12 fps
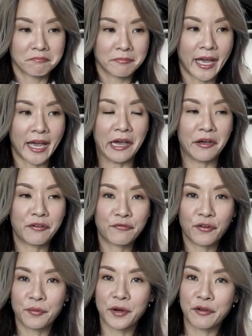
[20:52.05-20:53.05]

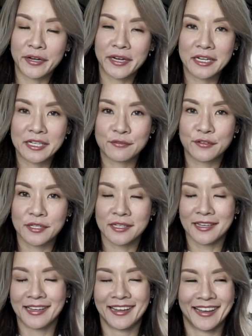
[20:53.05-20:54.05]
have on my reading list.
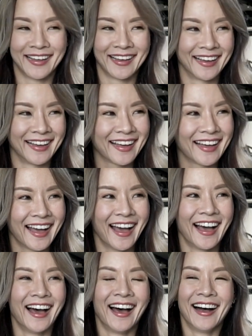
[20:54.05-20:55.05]

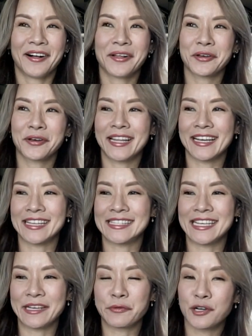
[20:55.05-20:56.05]
Although, like I
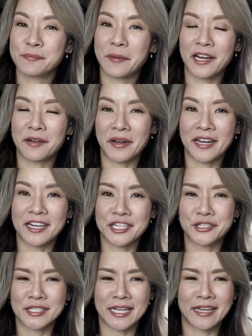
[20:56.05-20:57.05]
said, it was banned in many
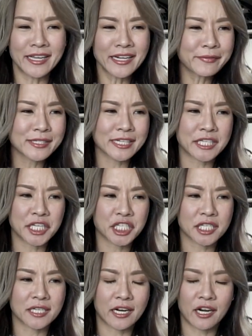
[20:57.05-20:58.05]
countries, and I think there was a
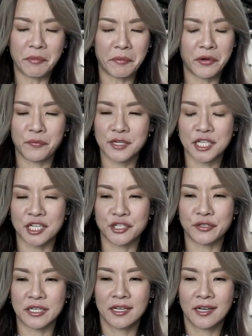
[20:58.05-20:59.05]
teacher, I can't remember in which
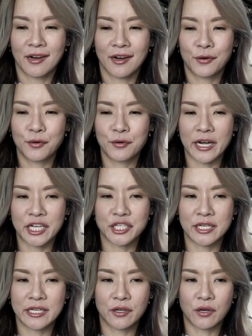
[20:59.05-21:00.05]
country, who
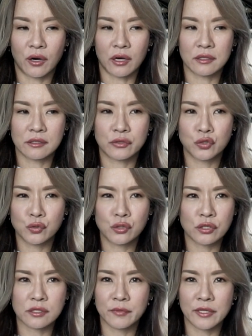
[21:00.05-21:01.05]
actually got
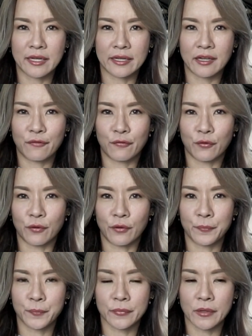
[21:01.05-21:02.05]
sued or something like that
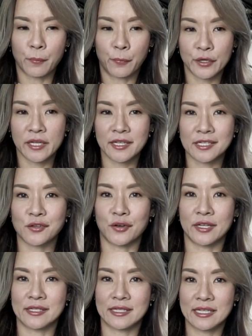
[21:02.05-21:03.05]
for putting this
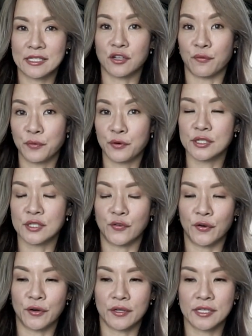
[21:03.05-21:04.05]
on his list of books
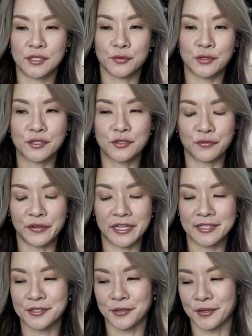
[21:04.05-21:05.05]
for his students to
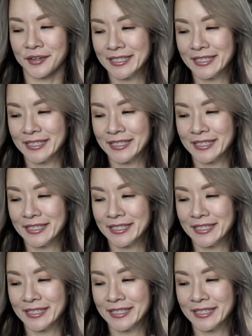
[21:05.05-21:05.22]
read. So